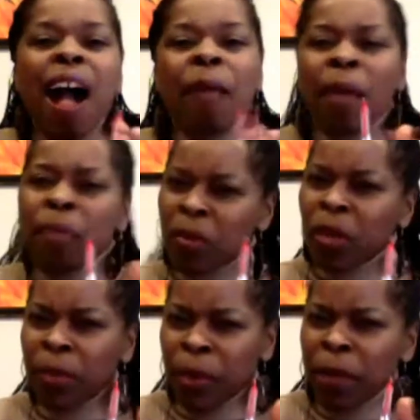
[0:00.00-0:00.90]
I've
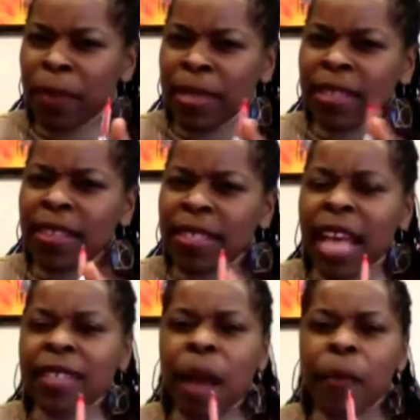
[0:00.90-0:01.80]
been really pretty busy
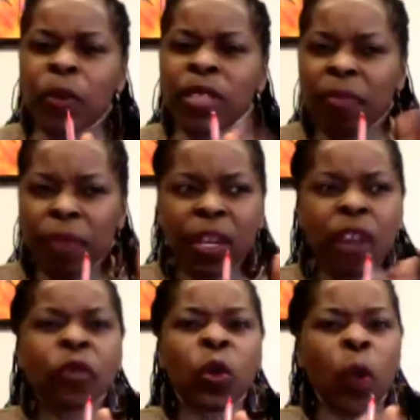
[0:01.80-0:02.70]
these last couple weeks. I've
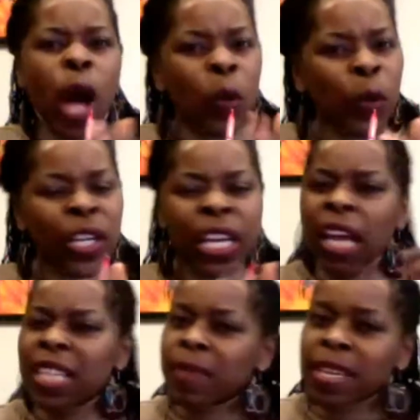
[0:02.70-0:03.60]
been here for a while
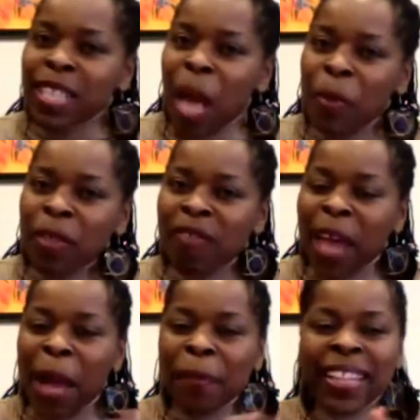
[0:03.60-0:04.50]
working, spending time with
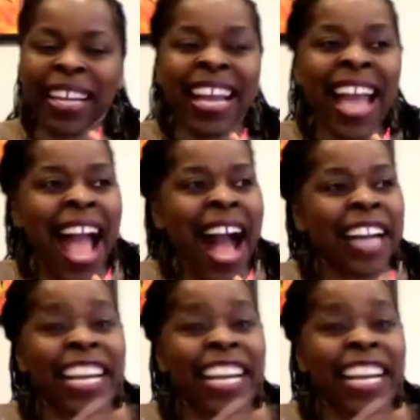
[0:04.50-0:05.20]
the family.